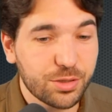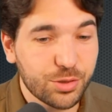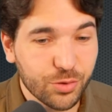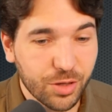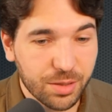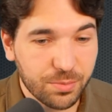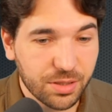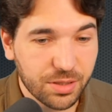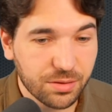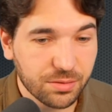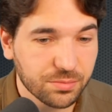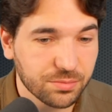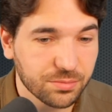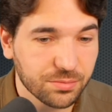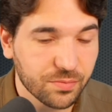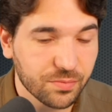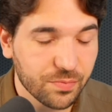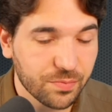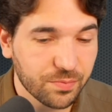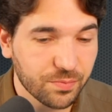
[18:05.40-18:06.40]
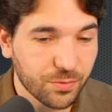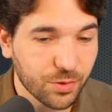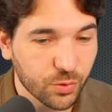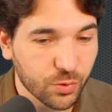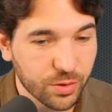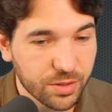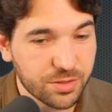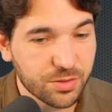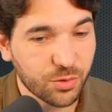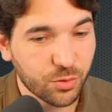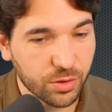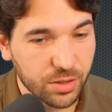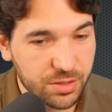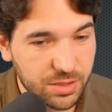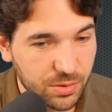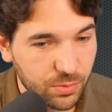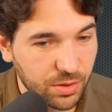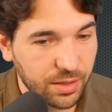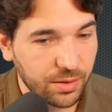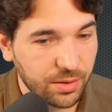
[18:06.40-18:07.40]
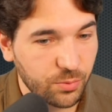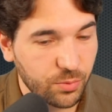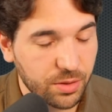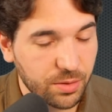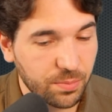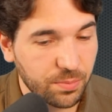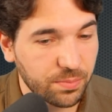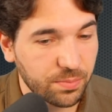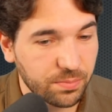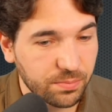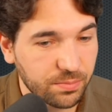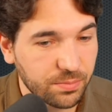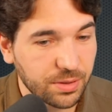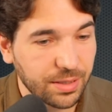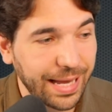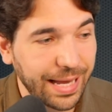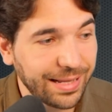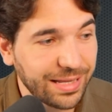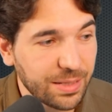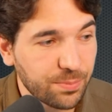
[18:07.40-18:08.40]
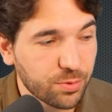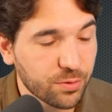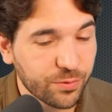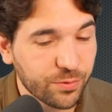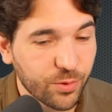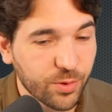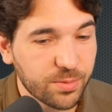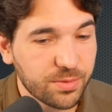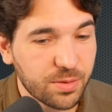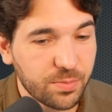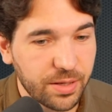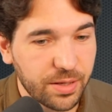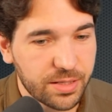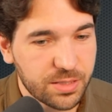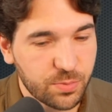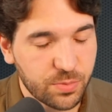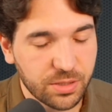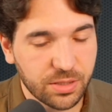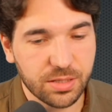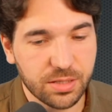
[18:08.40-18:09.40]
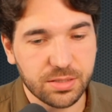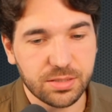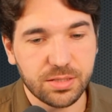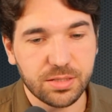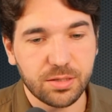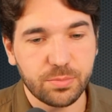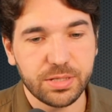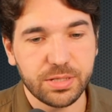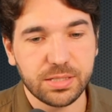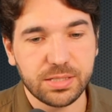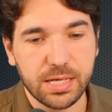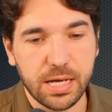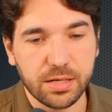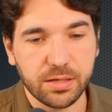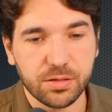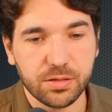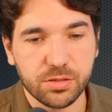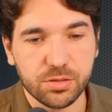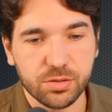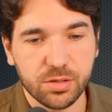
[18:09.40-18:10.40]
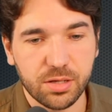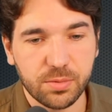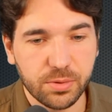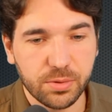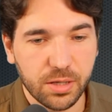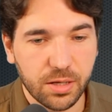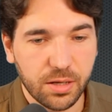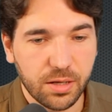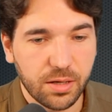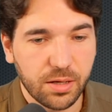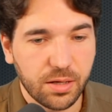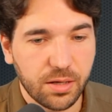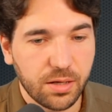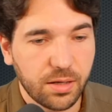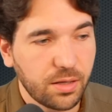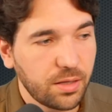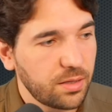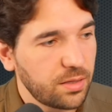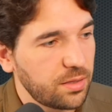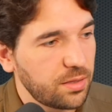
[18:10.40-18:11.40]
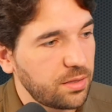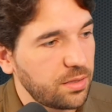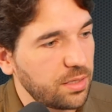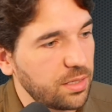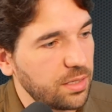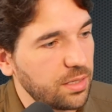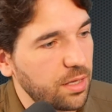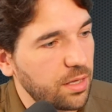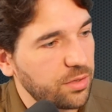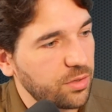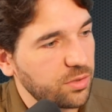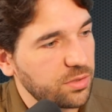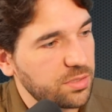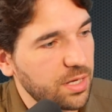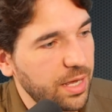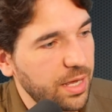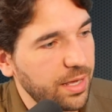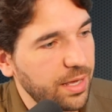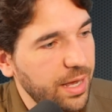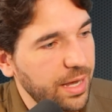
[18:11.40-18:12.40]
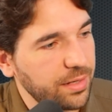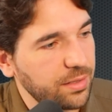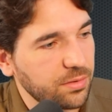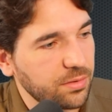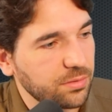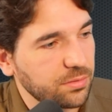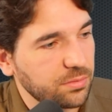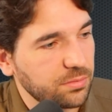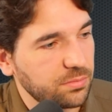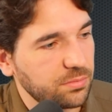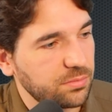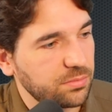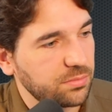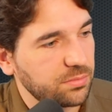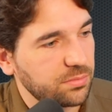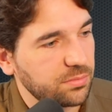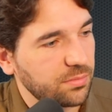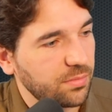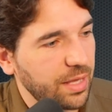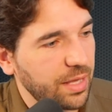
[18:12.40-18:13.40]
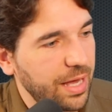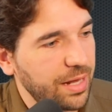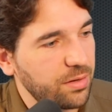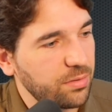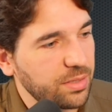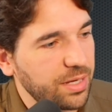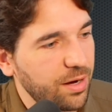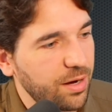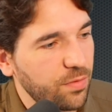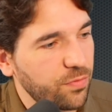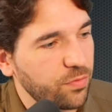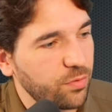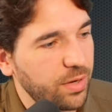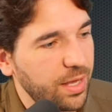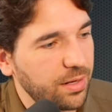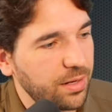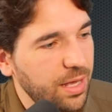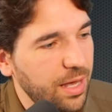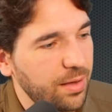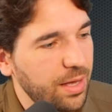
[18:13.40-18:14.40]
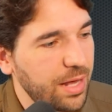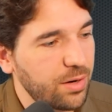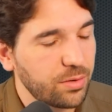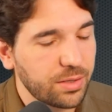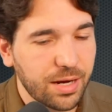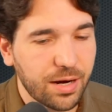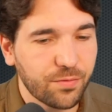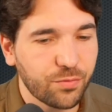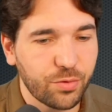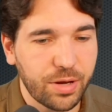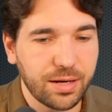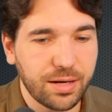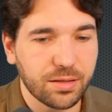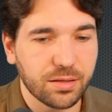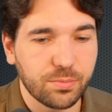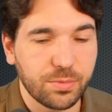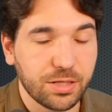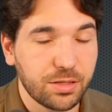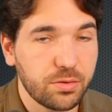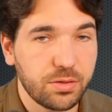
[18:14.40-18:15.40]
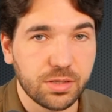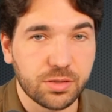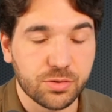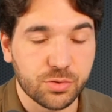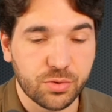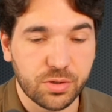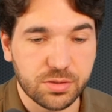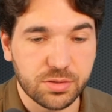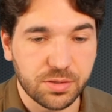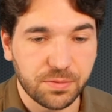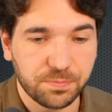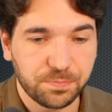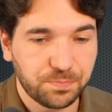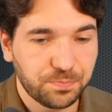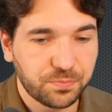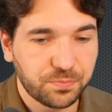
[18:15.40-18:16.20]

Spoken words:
enjoyment, Chris Christie will likely perform the best because he'll be attacking Trump. The others, I don't care for any of them, including Chris Christie.